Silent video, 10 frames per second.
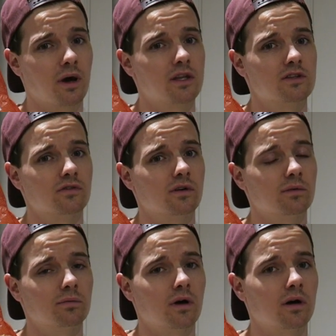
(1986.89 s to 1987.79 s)
pence
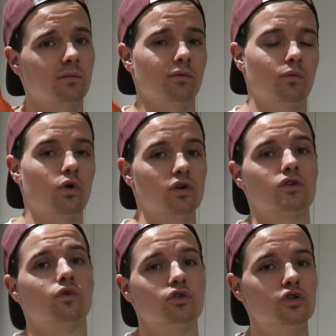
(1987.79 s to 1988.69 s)
for what is
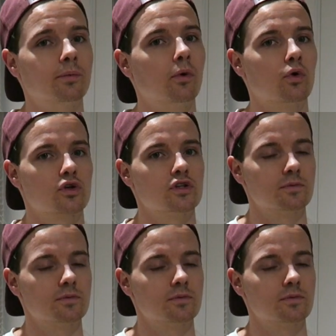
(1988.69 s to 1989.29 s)
called 2 portions.